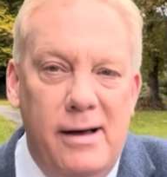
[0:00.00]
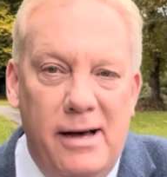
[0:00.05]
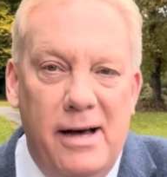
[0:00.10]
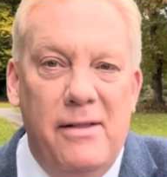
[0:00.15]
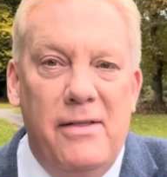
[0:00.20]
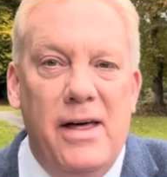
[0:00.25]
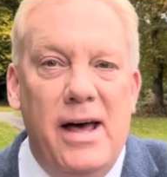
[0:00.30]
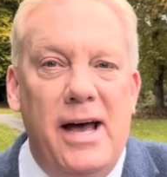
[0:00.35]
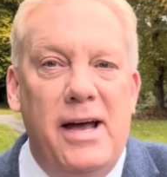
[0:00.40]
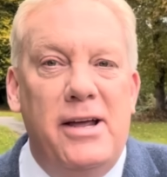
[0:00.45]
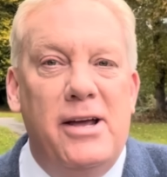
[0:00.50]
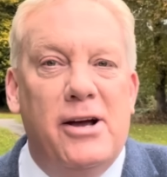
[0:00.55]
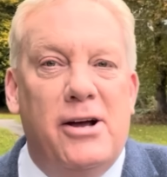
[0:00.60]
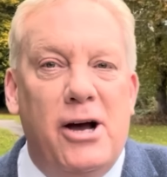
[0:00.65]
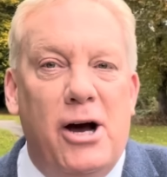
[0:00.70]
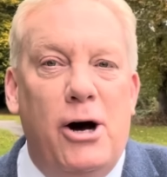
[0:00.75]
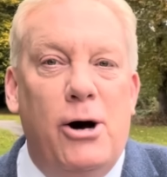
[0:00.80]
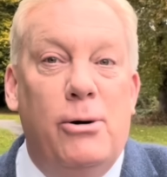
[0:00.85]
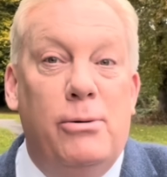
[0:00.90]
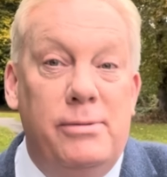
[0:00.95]
And there you
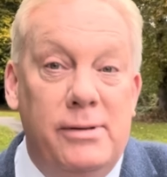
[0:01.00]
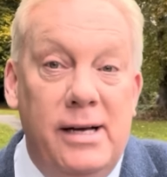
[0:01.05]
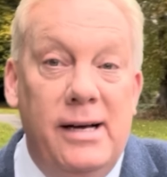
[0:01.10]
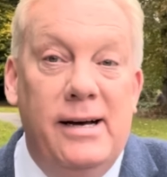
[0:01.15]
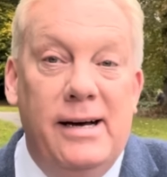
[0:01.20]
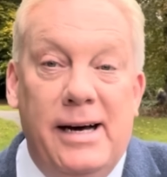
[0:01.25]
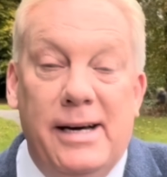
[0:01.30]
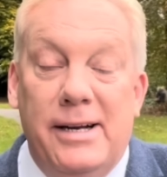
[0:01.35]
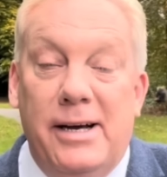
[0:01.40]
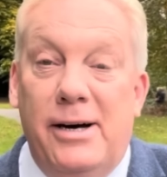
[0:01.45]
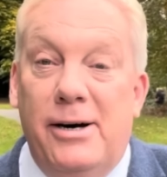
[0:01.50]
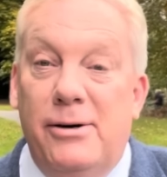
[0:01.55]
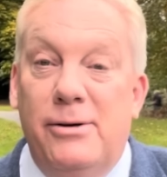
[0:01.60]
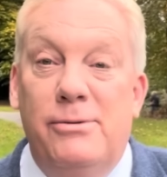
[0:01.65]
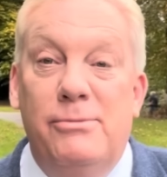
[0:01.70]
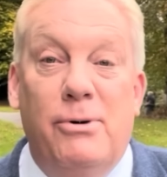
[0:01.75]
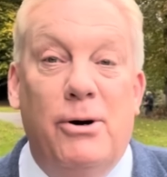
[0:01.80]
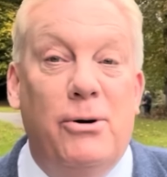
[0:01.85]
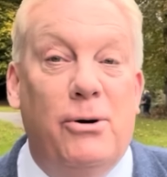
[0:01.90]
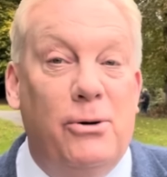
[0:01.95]
go. I know.
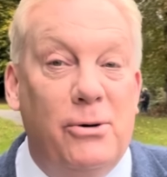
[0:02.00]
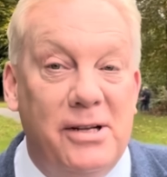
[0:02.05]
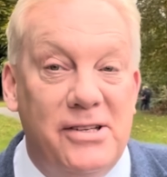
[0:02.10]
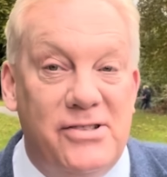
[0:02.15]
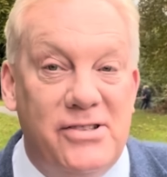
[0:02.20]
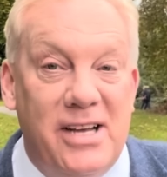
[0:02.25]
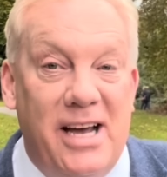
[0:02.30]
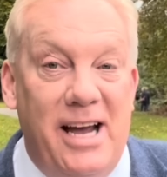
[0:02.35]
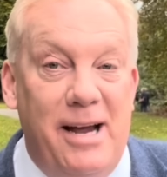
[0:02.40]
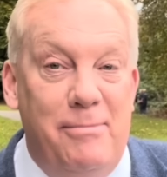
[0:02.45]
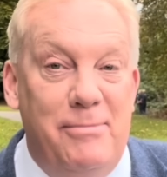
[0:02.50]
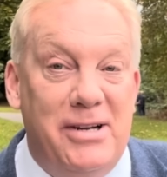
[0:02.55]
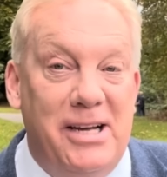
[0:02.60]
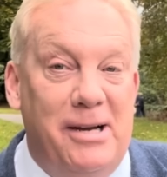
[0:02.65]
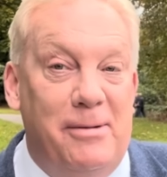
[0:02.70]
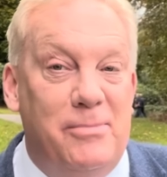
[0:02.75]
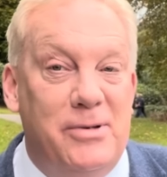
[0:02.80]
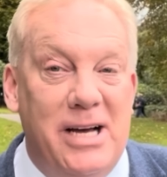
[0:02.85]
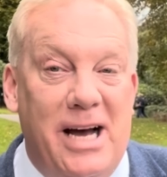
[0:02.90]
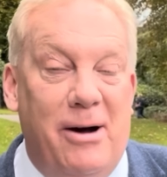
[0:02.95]
We're all the same
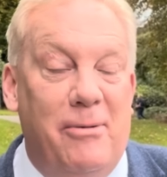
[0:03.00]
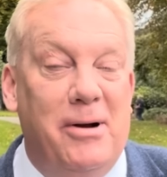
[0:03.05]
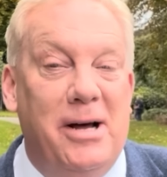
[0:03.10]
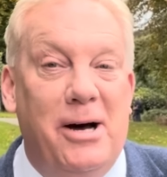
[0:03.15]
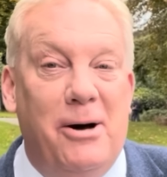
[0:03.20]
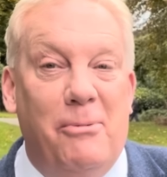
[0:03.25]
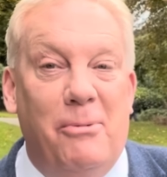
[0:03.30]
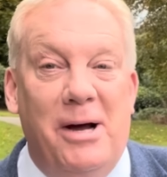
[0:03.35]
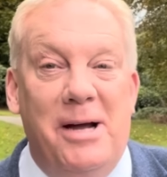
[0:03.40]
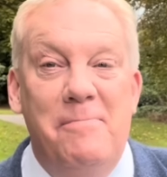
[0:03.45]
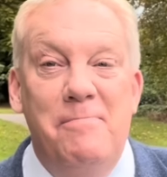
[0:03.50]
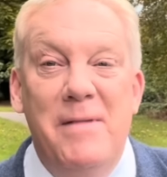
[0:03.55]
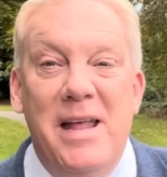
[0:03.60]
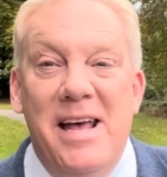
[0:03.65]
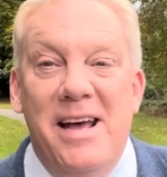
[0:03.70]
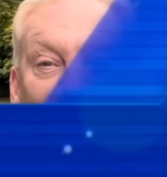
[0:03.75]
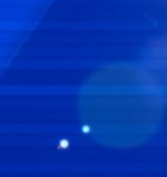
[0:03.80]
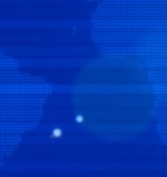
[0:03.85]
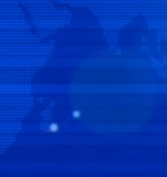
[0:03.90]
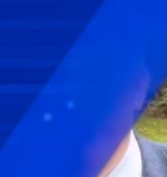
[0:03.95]
deep down, aren't we?
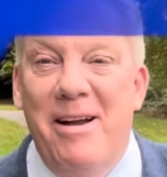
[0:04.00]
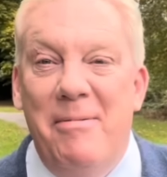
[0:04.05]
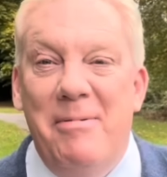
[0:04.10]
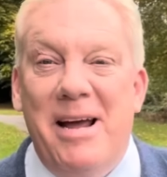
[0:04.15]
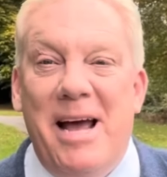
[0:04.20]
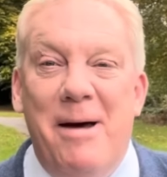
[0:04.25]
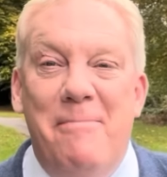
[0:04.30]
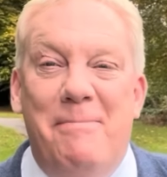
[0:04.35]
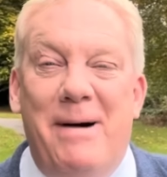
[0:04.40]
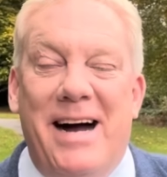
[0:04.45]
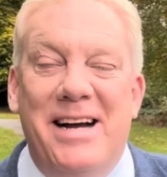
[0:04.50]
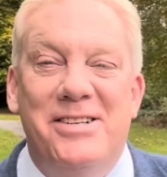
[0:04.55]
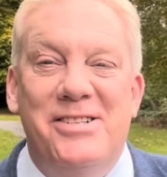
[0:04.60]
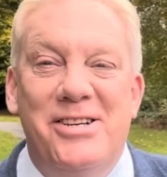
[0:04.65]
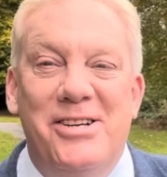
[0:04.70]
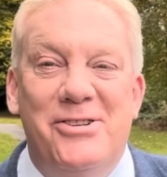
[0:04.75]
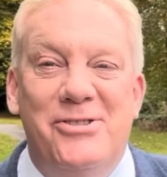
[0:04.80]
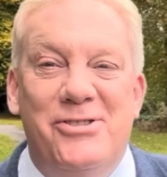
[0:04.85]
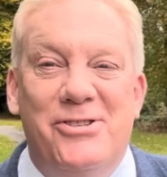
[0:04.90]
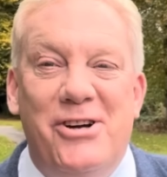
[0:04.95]
Now, let me get back to
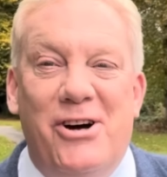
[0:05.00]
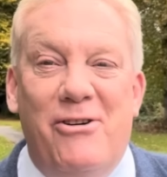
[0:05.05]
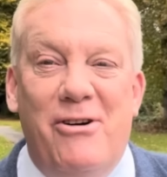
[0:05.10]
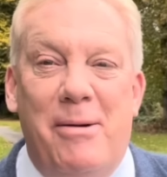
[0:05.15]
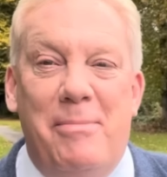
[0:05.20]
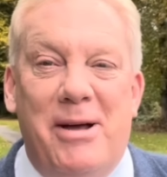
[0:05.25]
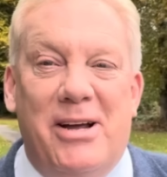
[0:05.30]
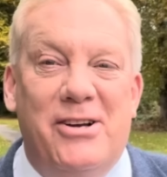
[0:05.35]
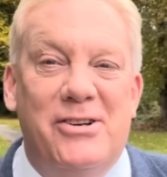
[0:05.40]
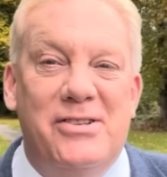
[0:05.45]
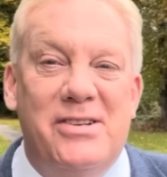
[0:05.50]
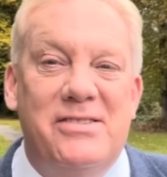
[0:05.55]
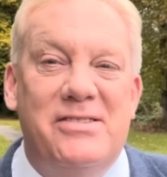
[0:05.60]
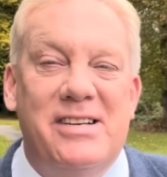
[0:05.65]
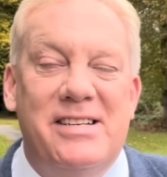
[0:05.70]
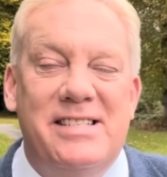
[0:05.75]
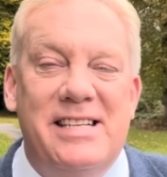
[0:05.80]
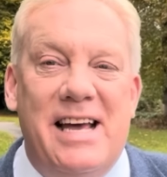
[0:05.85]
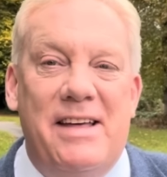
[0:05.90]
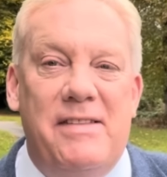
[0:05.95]
your story, because, as I
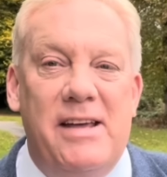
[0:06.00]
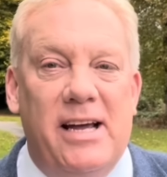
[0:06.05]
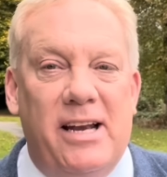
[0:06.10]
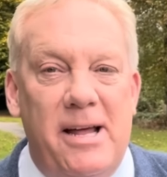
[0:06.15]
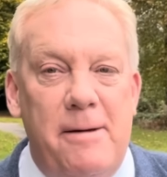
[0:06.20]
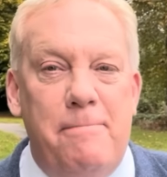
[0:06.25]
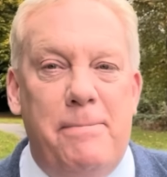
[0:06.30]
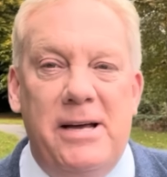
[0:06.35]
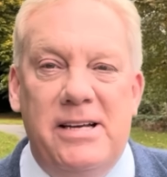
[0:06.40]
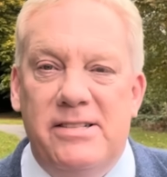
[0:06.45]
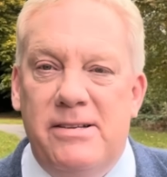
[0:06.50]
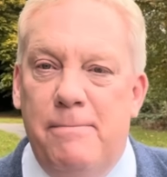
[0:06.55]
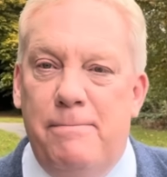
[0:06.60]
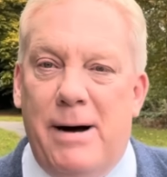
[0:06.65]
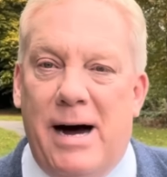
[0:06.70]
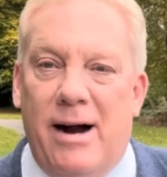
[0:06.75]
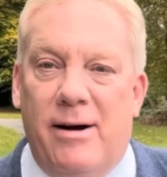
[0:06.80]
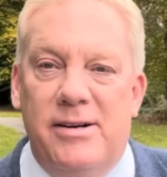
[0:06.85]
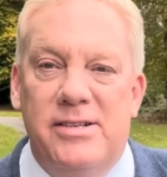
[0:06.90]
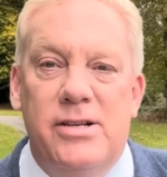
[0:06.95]
say, the Olympics in
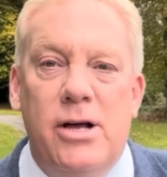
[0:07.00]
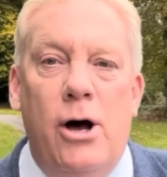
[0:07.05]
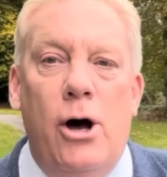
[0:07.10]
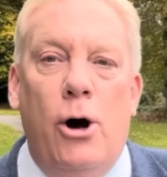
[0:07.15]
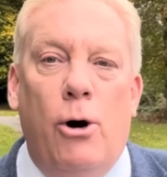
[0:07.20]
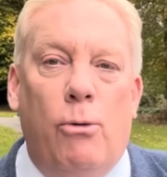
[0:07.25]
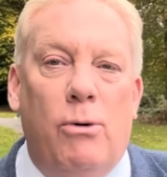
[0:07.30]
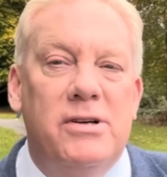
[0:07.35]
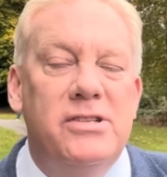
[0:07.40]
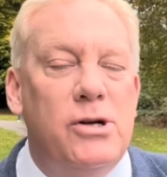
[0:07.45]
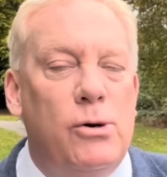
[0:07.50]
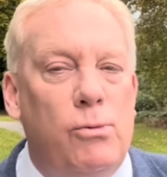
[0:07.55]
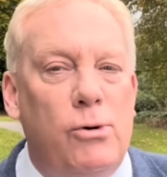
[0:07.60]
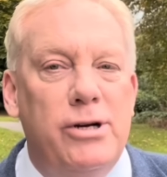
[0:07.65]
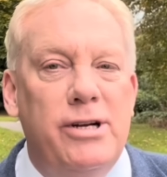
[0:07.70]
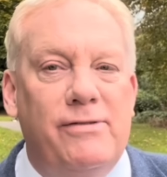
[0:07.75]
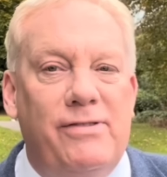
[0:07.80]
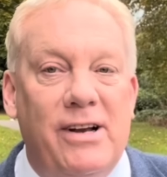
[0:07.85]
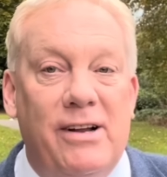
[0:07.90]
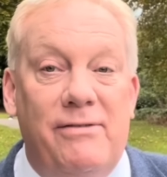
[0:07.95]
Paris was a
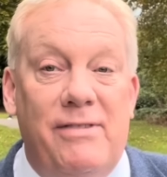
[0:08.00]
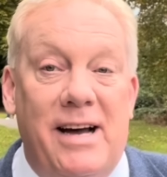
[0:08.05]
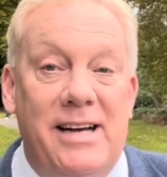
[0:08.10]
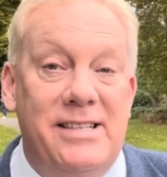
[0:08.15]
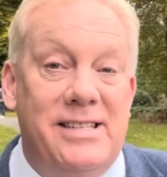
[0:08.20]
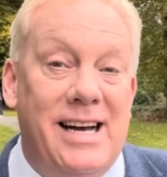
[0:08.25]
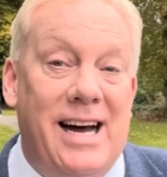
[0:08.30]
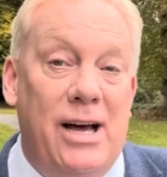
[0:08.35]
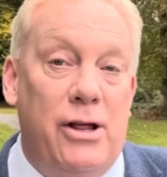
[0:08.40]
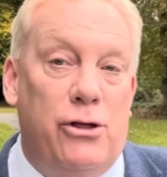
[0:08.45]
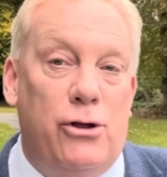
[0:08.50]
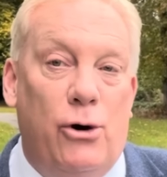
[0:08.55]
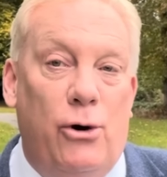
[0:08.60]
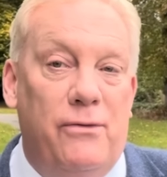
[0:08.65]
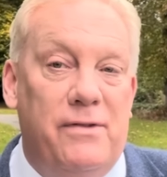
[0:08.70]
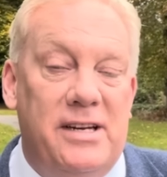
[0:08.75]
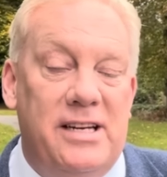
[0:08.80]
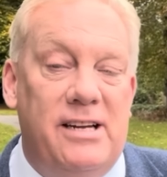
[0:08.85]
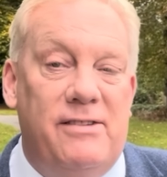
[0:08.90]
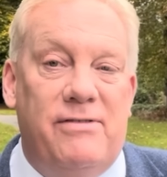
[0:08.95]
wonderful event. I thought
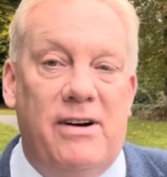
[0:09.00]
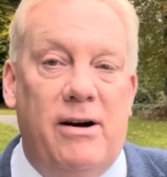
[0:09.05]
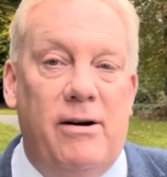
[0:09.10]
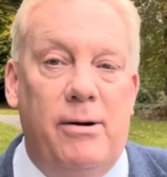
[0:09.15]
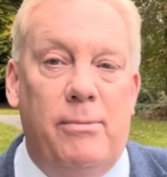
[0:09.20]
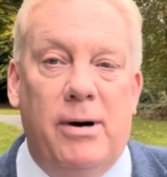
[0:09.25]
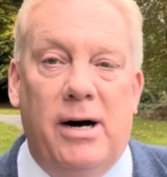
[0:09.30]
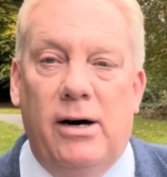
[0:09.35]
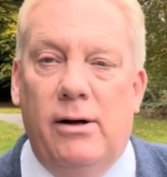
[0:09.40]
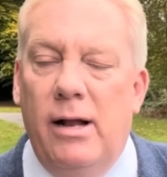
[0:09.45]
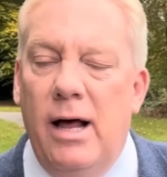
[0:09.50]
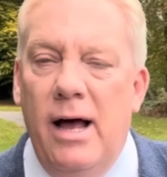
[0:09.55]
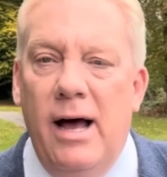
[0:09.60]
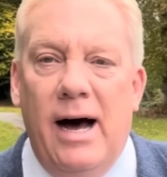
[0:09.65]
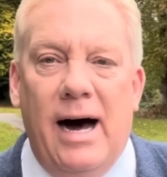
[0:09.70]
they did very well.